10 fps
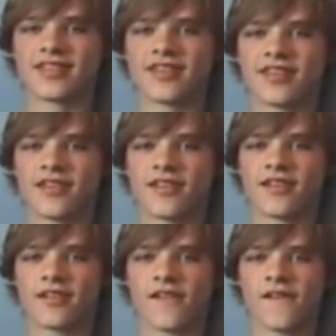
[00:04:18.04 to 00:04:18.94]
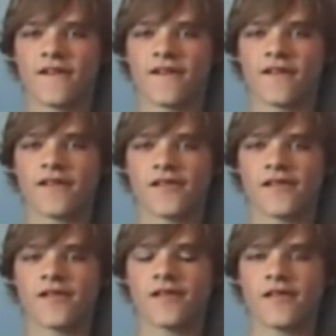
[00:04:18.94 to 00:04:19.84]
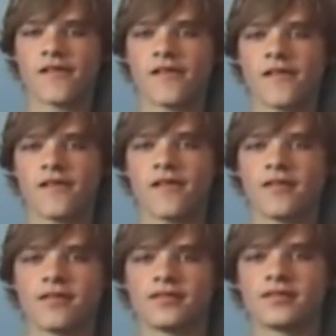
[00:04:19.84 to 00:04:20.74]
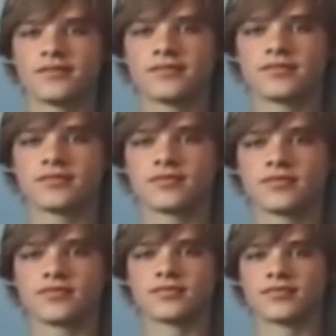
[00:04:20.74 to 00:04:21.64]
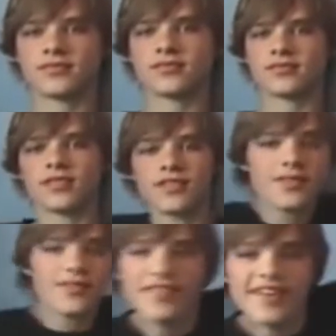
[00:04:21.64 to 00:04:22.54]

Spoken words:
(silent)